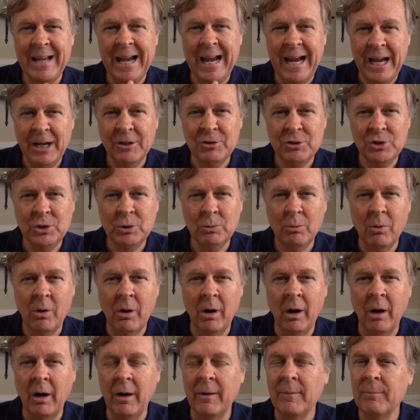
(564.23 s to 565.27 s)
as you
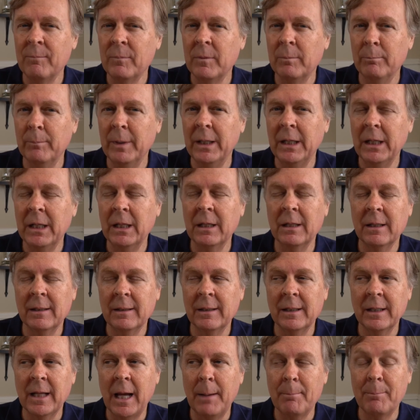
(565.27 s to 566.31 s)
are, meaning
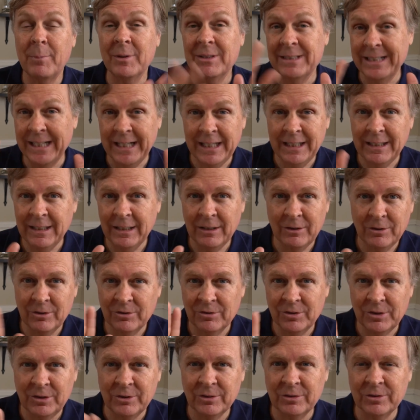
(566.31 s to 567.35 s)
not pretending to
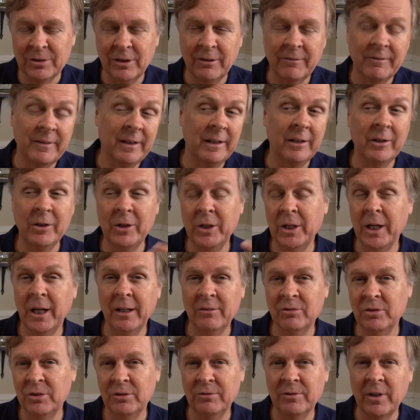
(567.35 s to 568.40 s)
see yourself that,
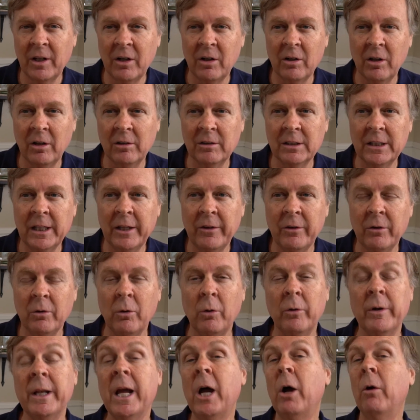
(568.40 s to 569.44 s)
yes, you've got it all together,
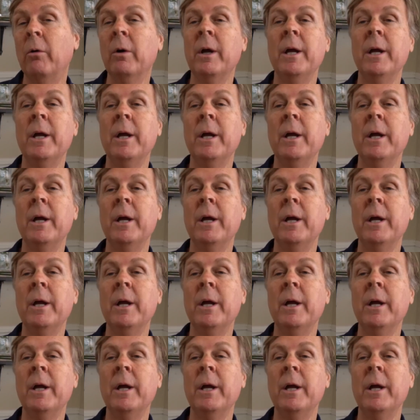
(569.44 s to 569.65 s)
or now